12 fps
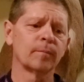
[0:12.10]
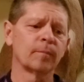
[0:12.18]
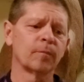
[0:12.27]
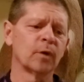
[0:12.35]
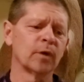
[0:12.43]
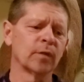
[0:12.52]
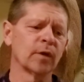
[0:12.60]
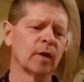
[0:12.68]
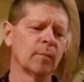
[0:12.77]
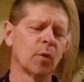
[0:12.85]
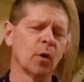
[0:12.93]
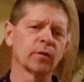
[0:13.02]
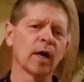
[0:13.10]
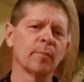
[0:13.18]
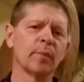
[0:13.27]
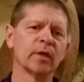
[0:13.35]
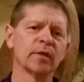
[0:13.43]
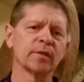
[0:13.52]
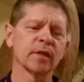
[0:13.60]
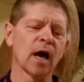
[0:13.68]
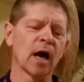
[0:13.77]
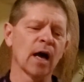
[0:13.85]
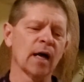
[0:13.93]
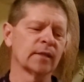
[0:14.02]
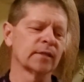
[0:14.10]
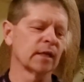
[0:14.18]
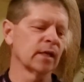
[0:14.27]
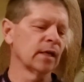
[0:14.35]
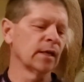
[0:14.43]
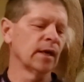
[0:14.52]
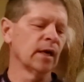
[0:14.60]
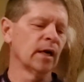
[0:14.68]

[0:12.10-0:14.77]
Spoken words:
with multi-pin sights and